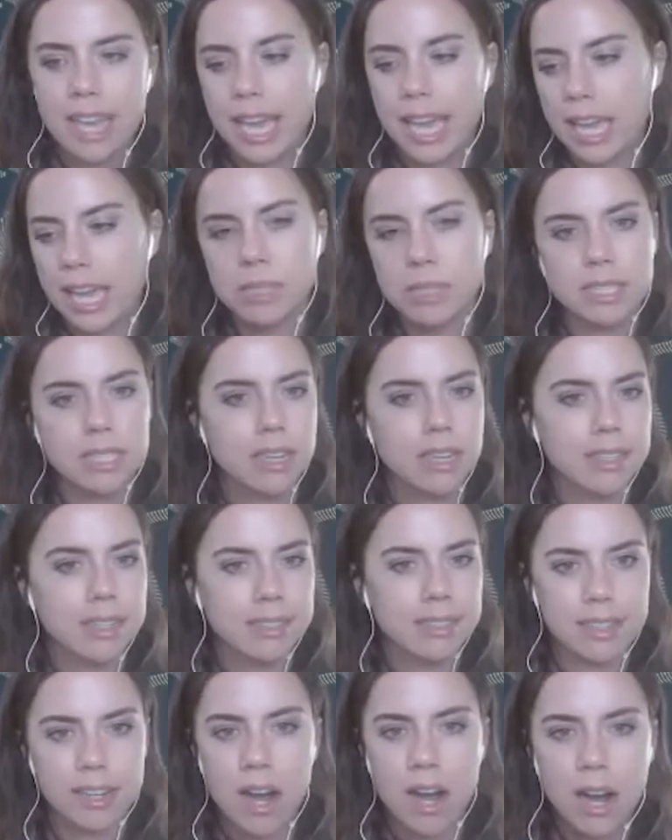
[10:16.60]

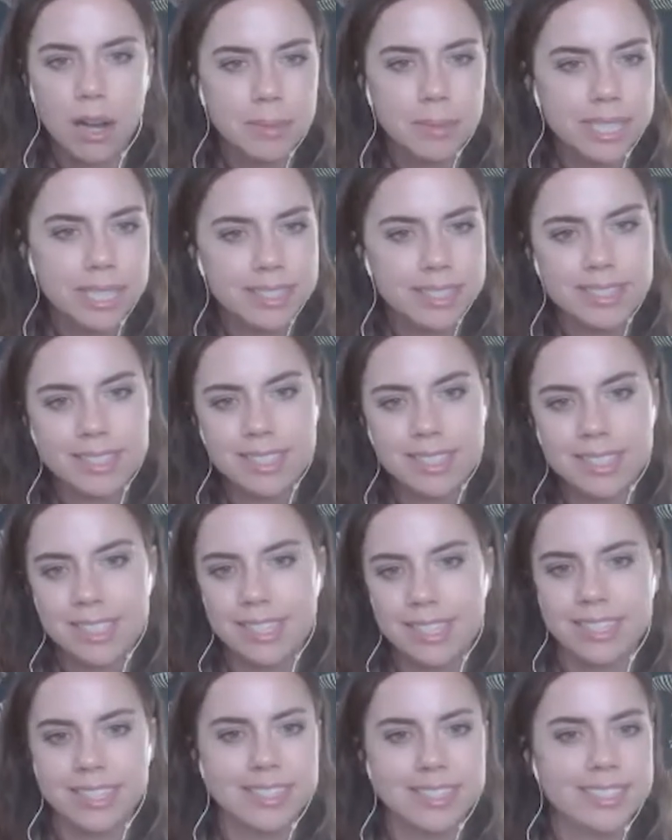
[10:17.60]
Amazon comments
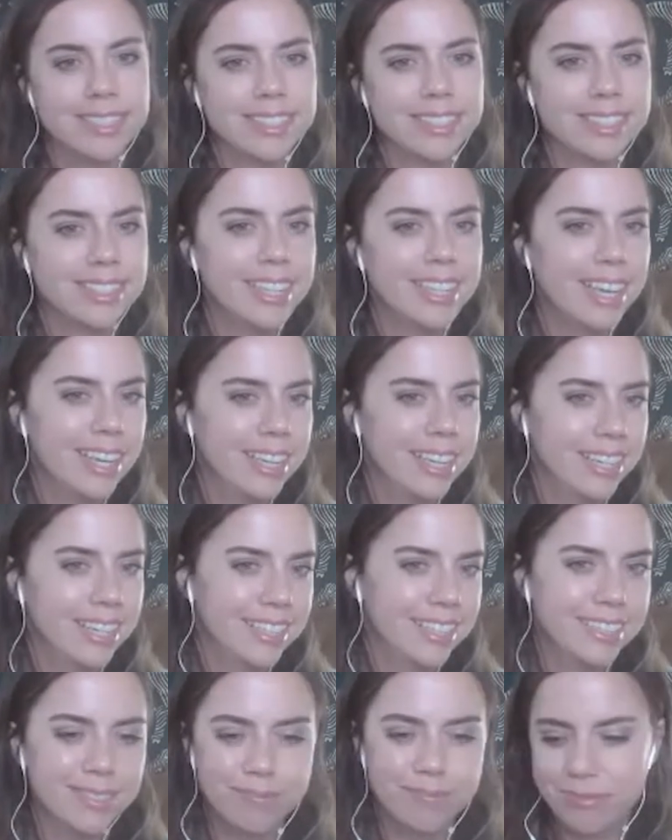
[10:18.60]
and
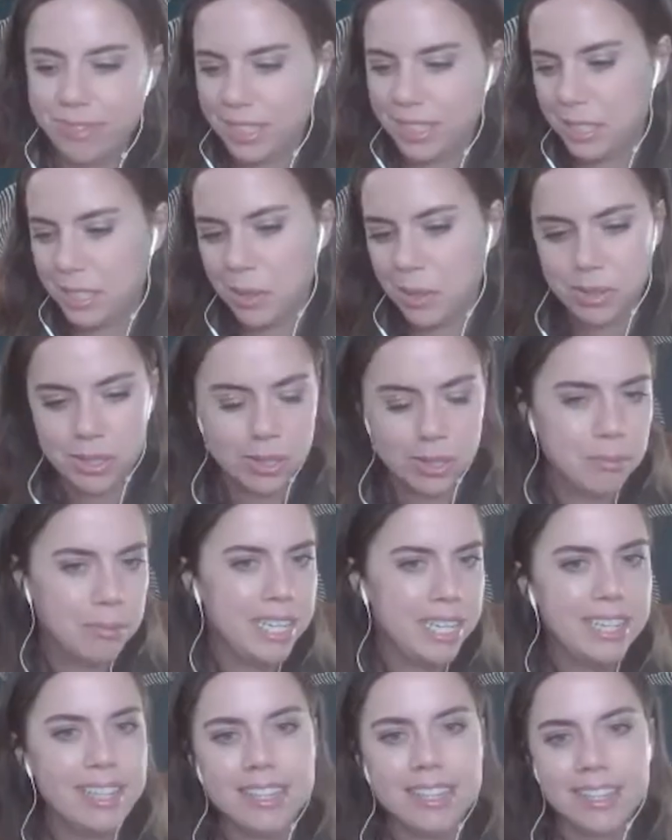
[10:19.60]
uh, social
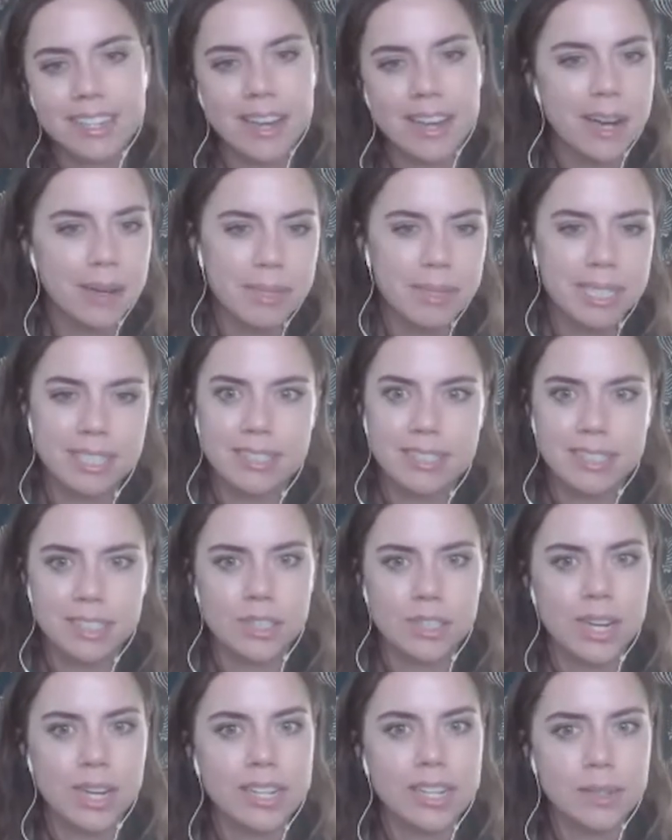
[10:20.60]
media comments to
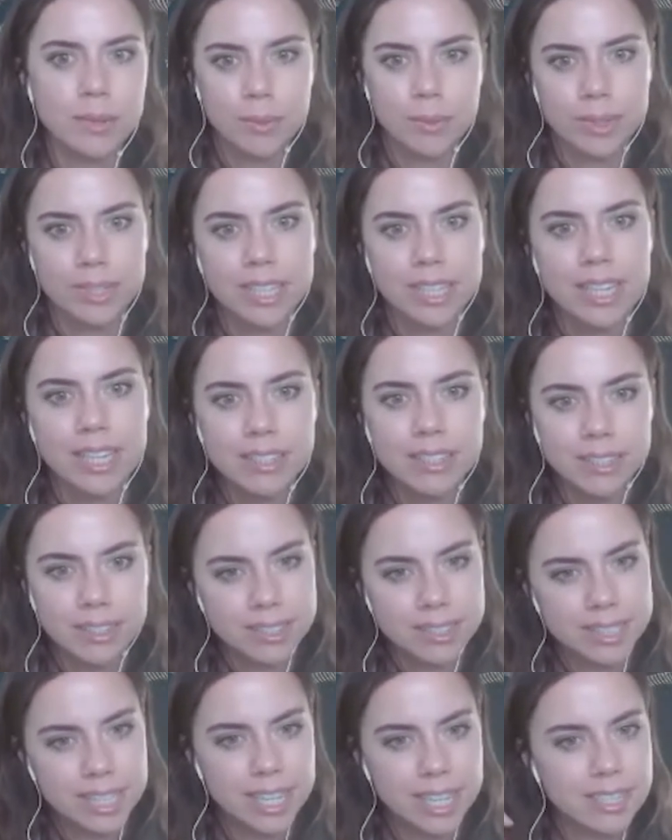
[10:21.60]
try to really
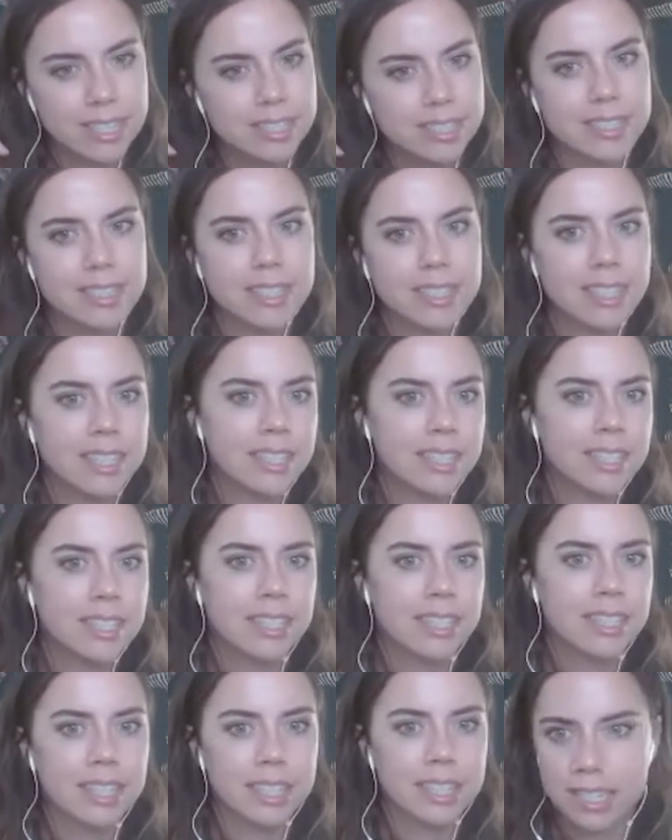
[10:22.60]
understand
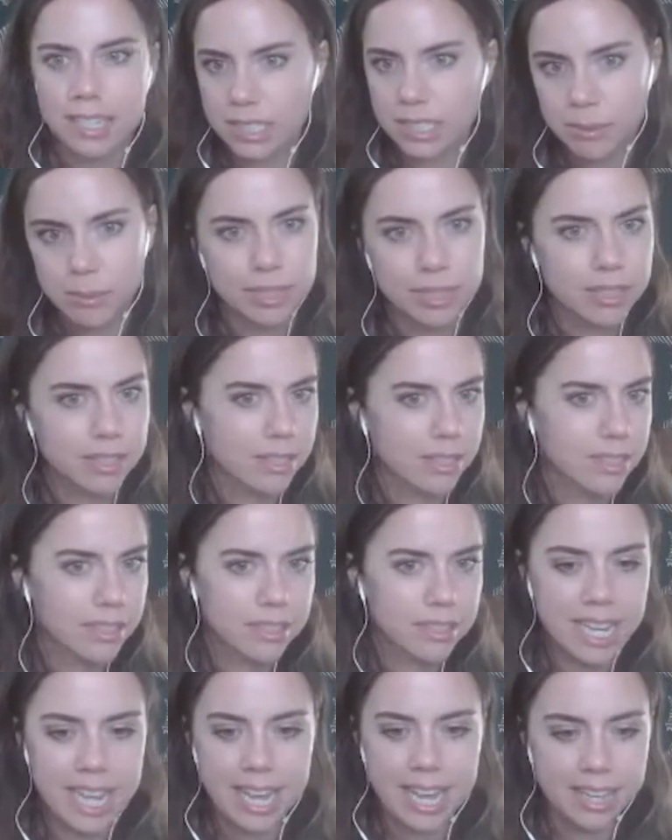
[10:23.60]
the
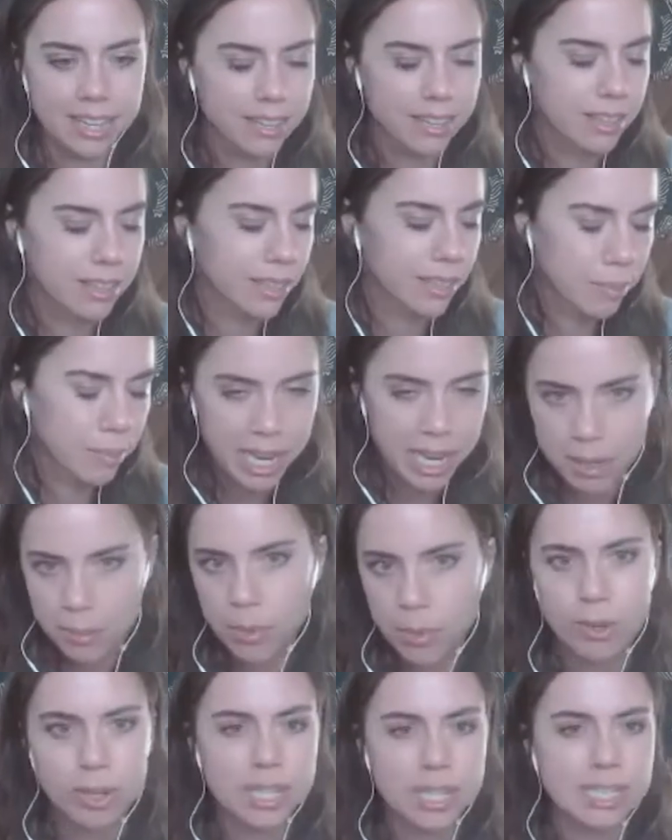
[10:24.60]
customer and their pain
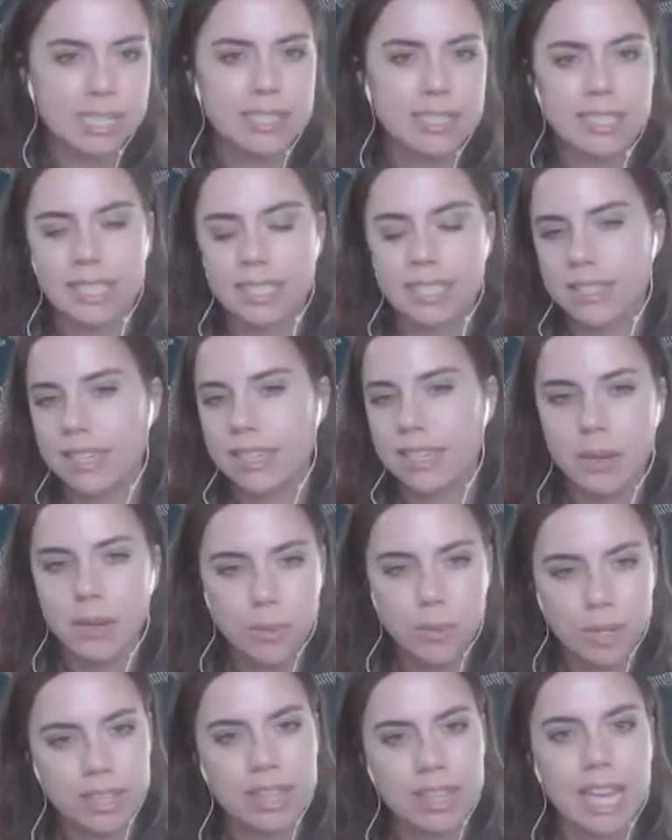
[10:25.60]
points and, and oh,
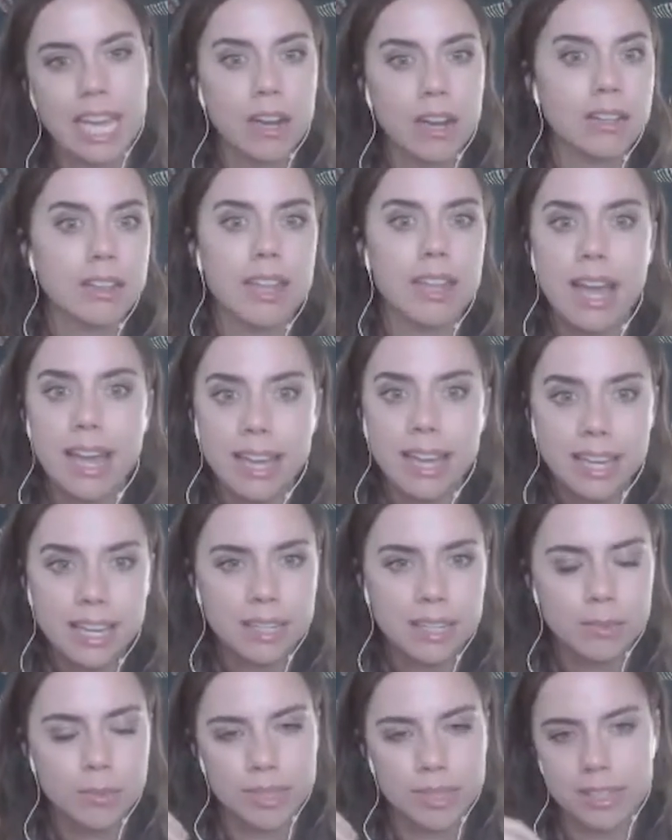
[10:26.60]
what yeah. they are like
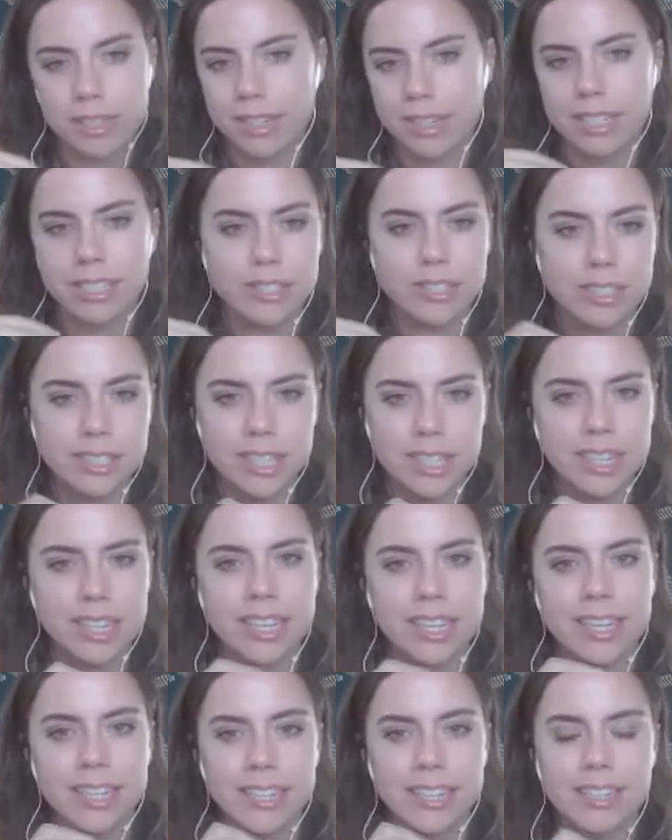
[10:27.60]
and what they're interested
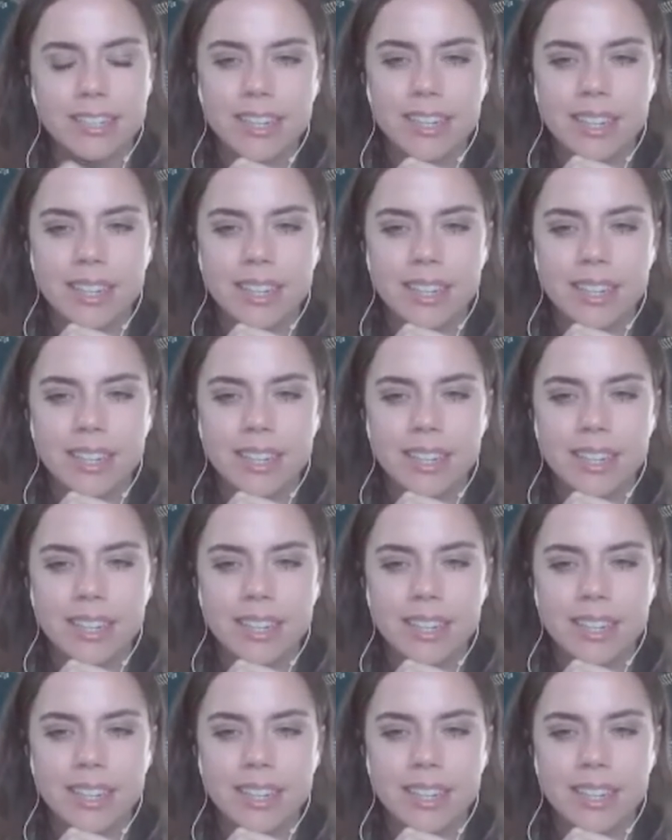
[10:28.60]
in.